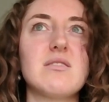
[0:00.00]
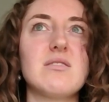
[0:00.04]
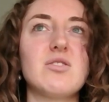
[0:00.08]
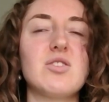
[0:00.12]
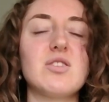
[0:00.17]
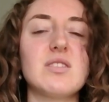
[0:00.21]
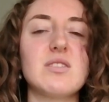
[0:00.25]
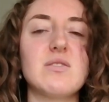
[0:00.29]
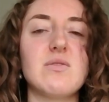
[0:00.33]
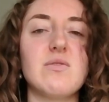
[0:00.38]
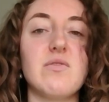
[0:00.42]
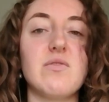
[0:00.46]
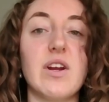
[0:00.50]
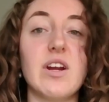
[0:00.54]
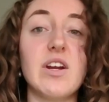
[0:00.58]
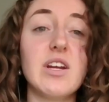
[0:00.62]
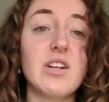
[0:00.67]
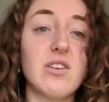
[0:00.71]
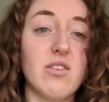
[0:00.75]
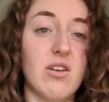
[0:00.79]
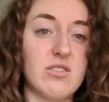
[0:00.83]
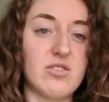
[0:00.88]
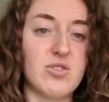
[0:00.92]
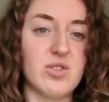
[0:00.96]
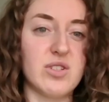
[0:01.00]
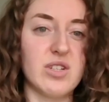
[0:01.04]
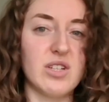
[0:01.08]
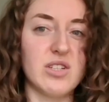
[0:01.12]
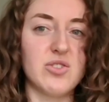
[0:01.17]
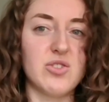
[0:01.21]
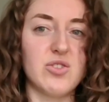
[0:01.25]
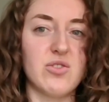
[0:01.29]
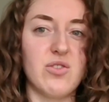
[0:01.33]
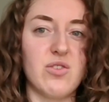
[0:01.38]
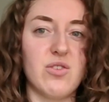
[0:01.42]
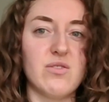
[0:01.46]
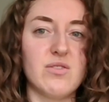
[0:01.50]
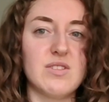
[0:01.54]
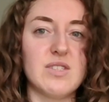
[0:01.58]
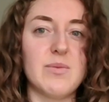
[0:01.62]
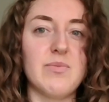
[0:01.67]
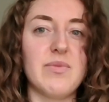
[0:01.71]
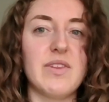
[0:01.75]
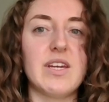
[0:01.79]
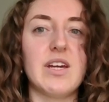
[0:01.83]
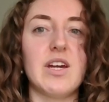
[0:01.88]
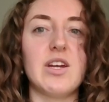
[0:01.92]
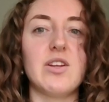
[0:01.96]
just very non-traditional,
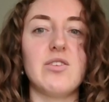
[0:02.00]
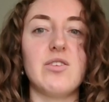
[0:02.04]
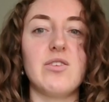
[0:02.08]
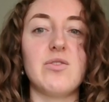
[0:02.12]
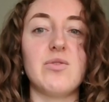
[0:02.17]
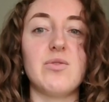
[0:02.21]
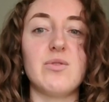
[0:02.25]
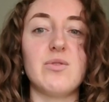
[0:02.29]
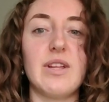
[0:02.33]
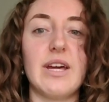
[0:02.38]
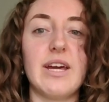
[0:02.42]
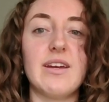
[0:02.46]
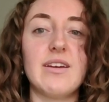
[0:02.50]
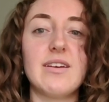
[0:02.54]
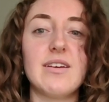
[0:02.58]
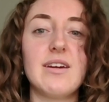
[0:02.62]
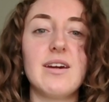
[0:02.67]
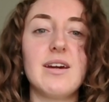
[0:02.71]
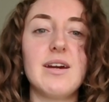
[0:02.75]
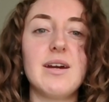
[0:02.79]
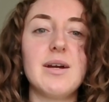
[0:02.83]
something I knew like